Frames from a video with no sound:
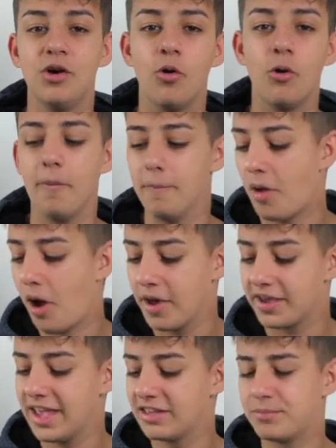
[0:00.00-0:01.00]
Or
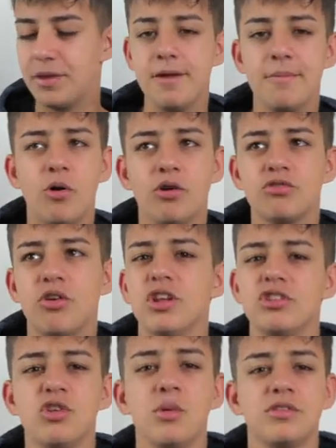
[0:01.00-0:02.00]
I guess people are
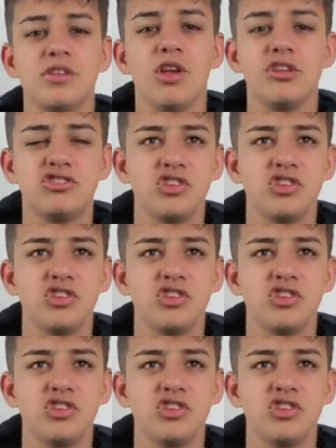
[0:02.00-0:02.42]
trying to do it to like